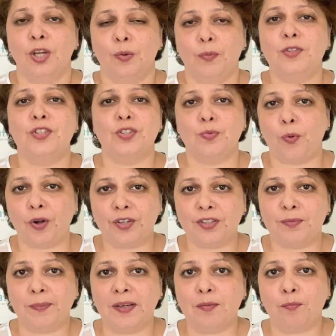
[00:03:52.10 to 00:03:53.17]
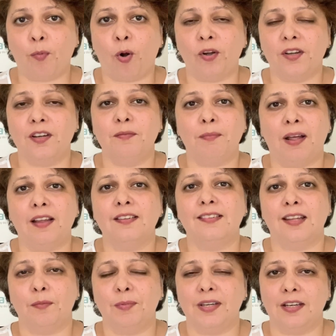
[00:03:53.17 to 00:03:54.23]
which is what is being bought in by
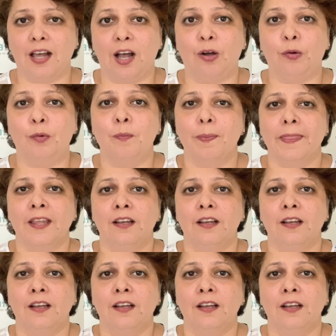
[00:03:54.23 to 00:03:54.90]
SEBI now.